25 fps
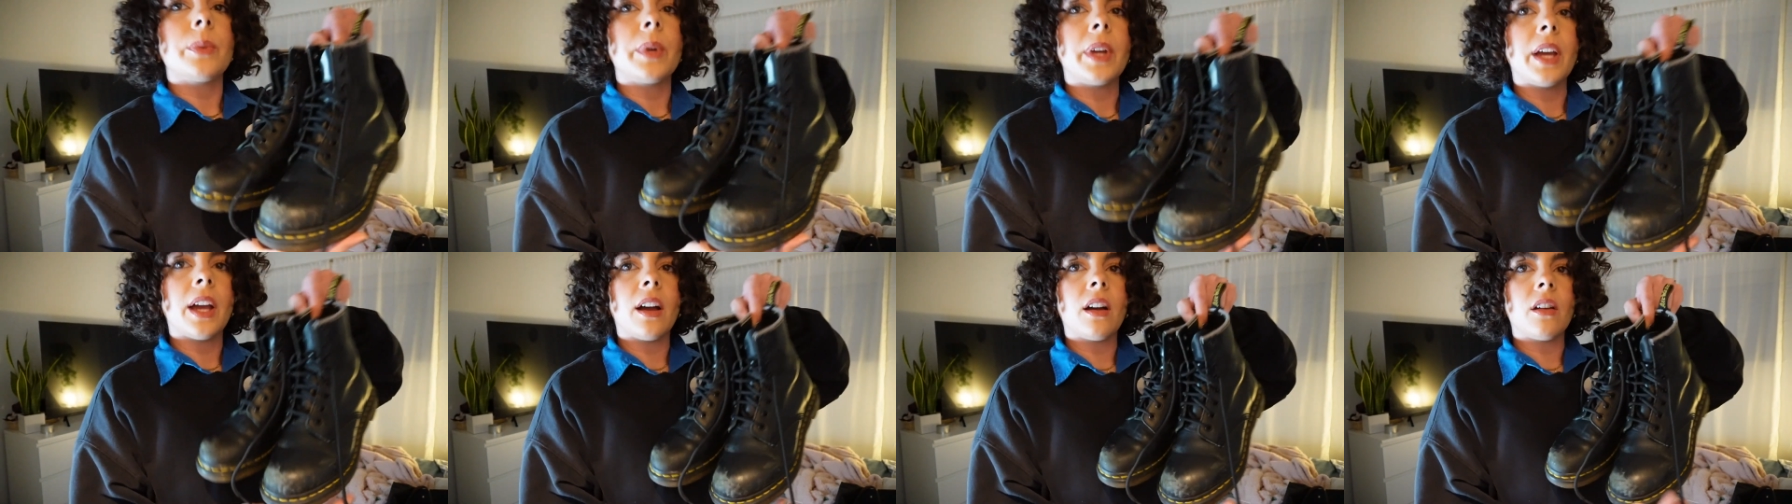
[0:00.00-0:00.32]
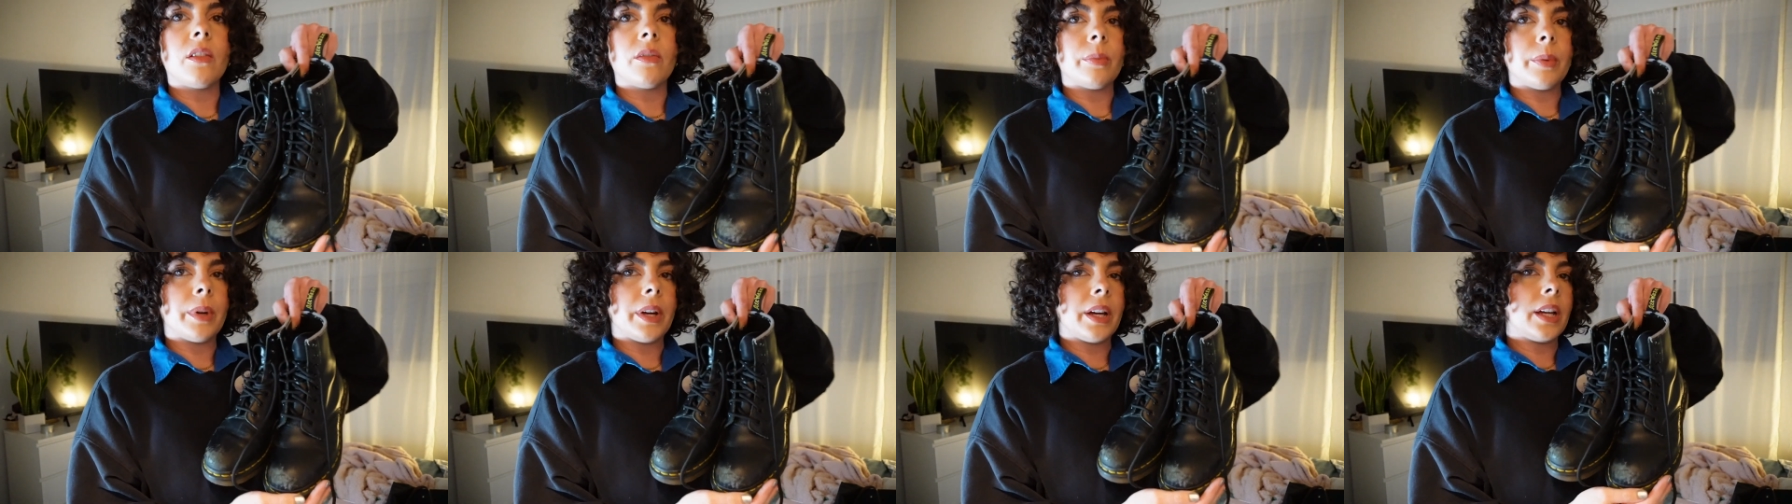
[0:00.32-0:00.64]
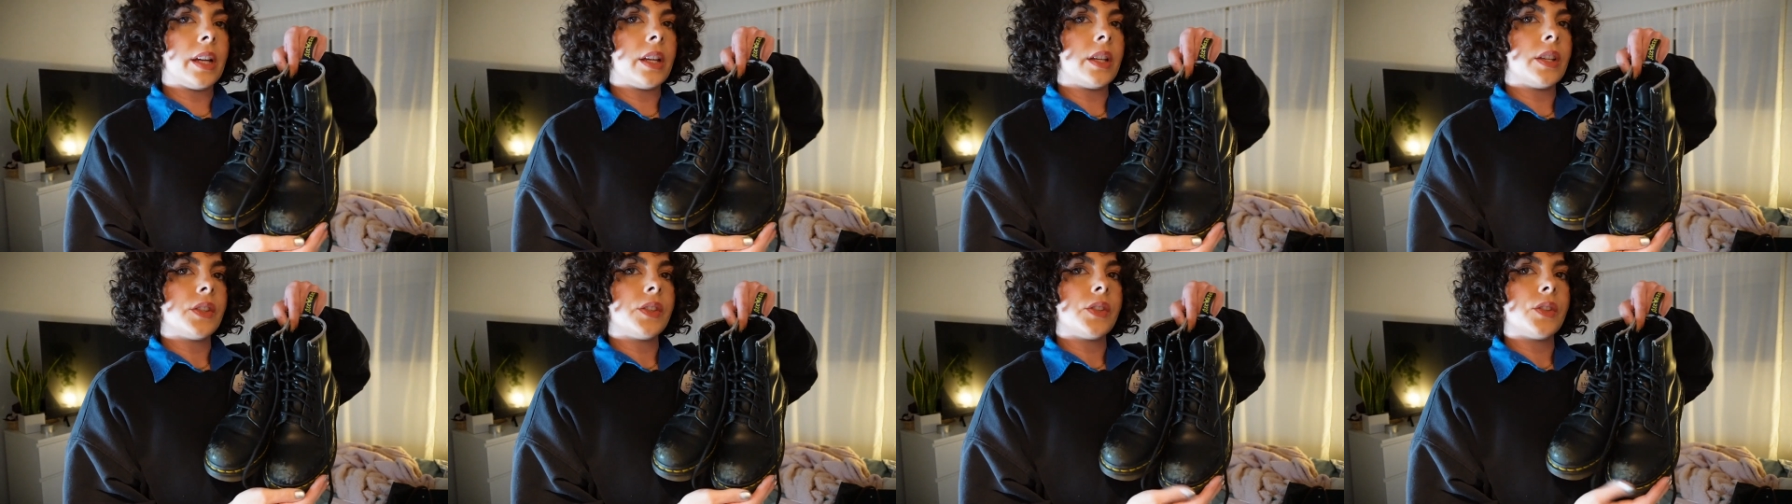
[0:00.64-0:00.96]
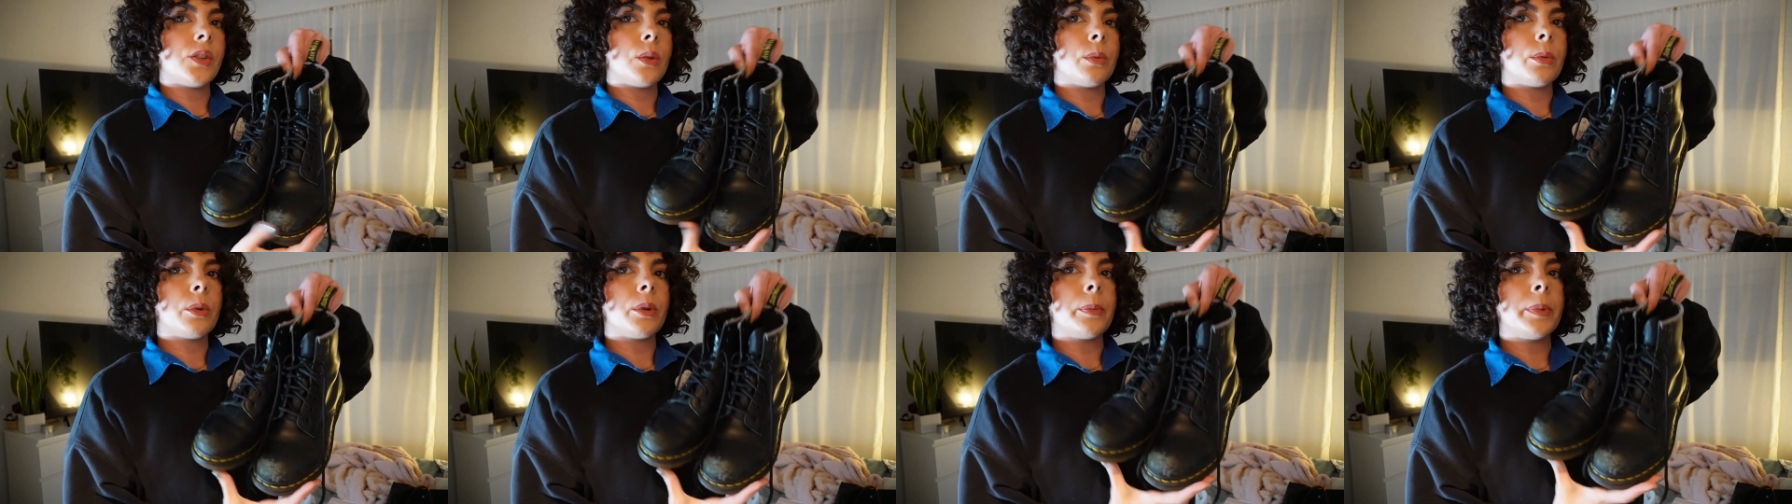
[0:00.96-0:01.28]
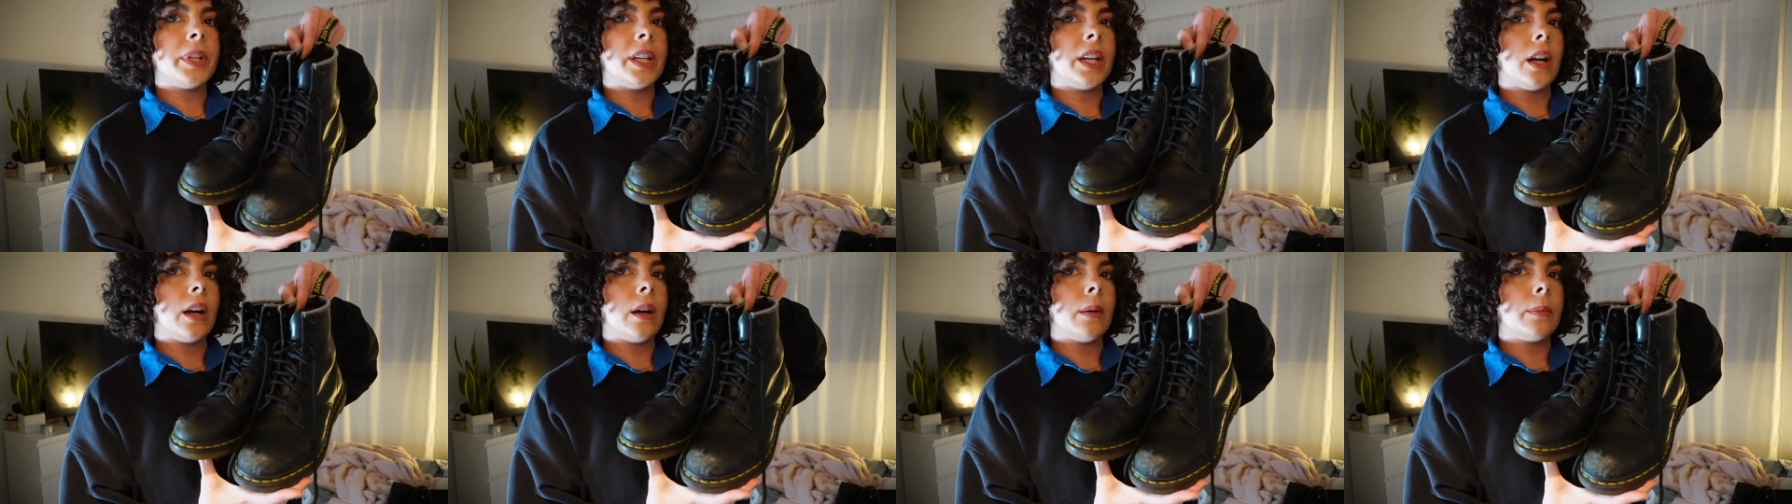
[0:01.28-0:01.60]
we have my super
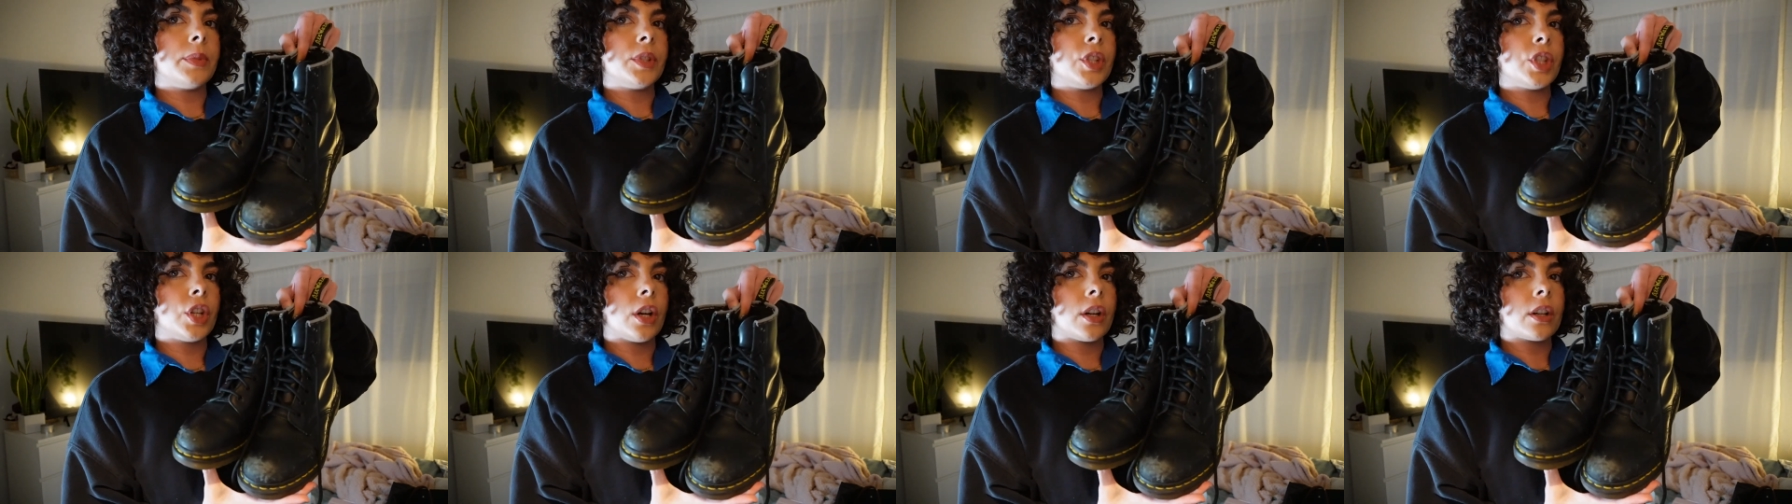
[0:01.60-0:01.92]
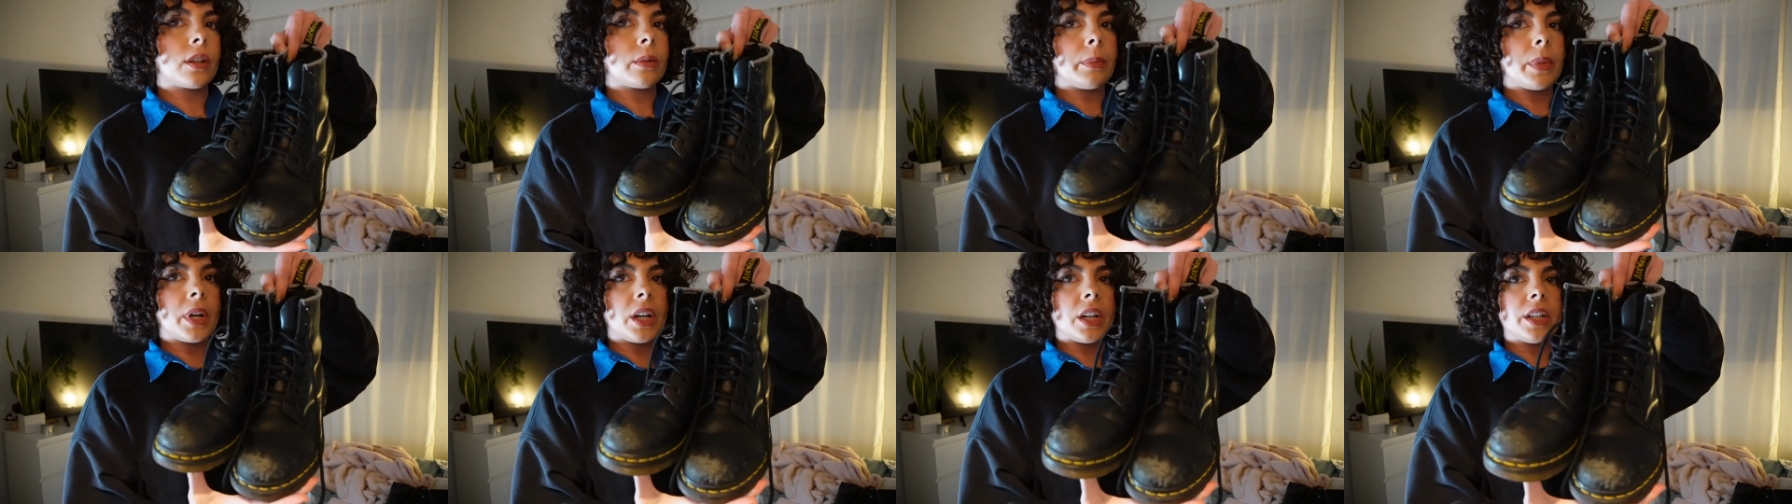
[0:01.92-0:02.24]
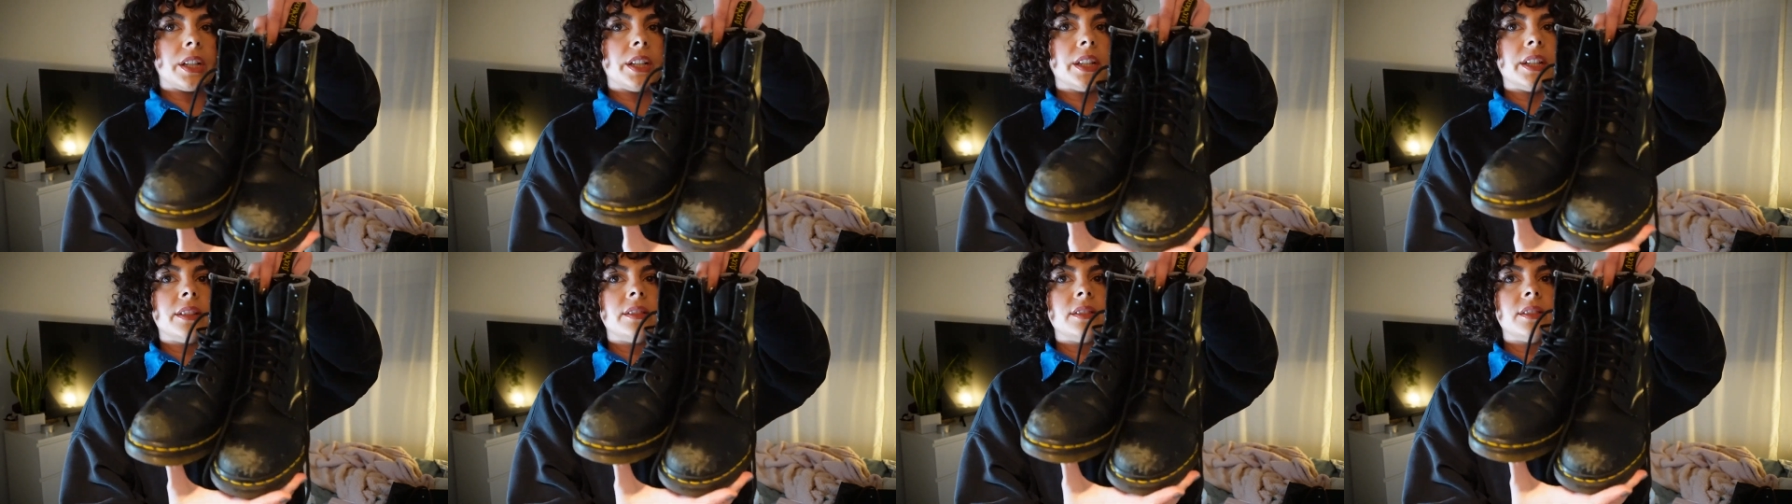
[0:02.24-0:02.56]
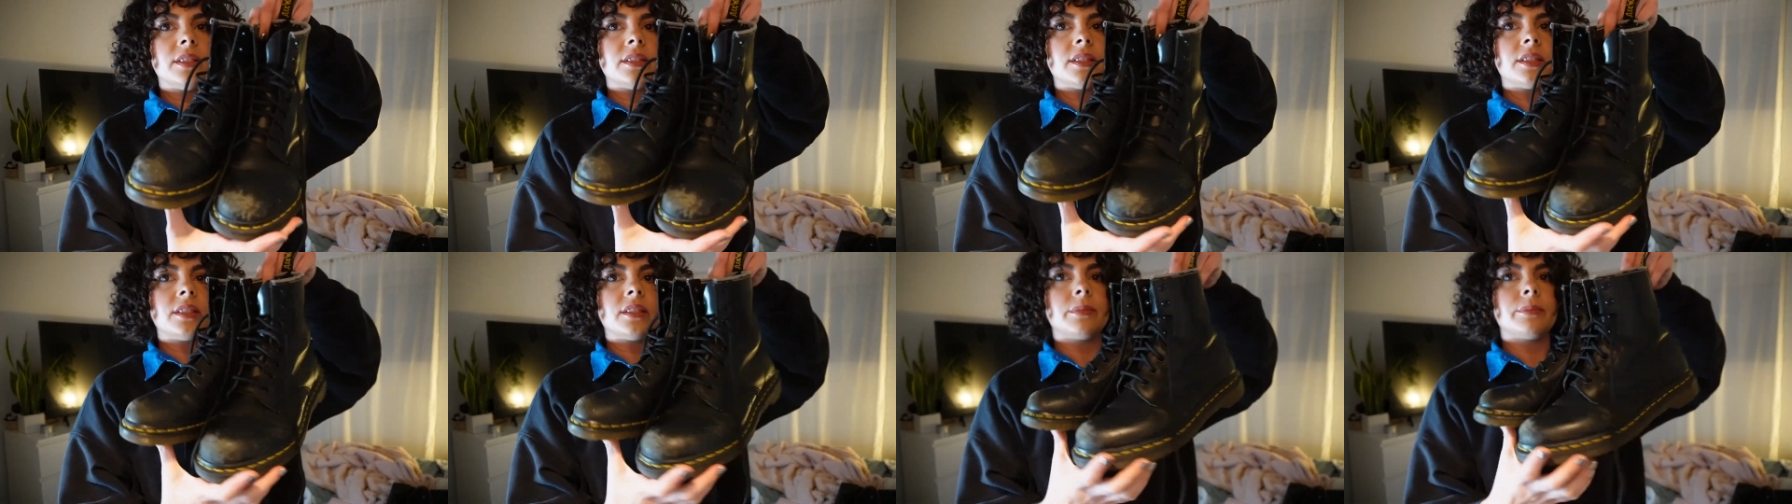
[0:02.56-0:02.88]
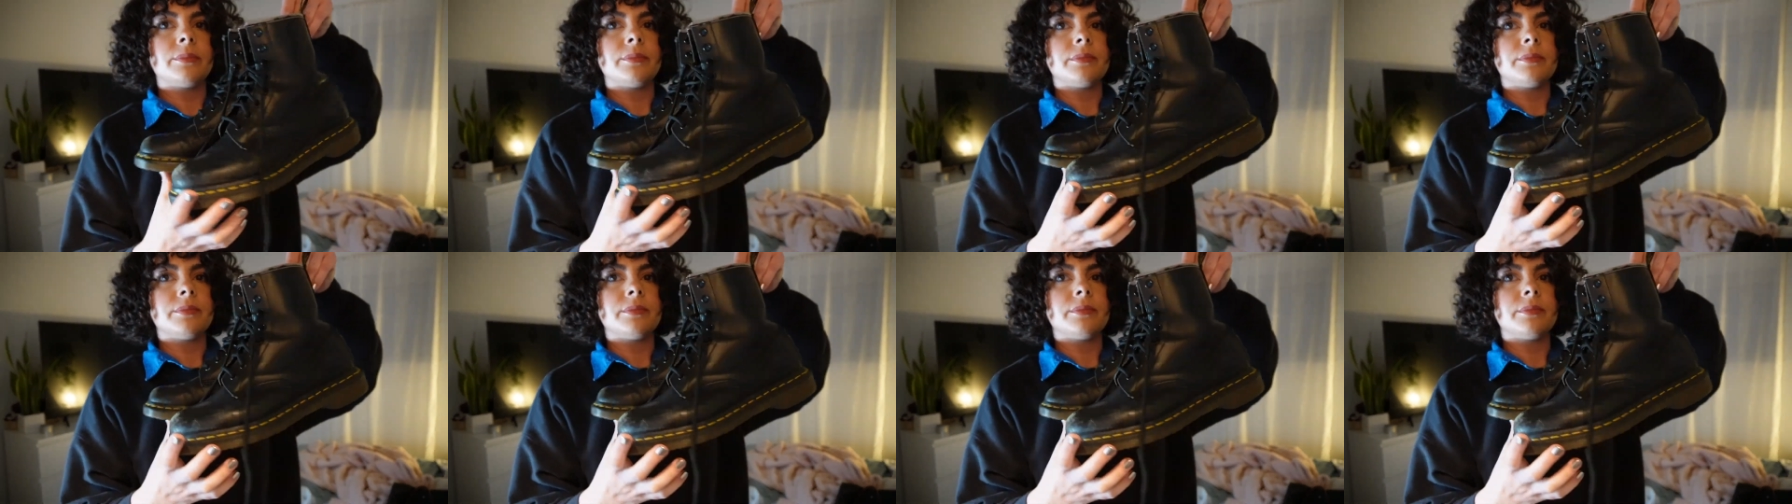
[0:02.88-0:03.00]
beat up Doc Martens,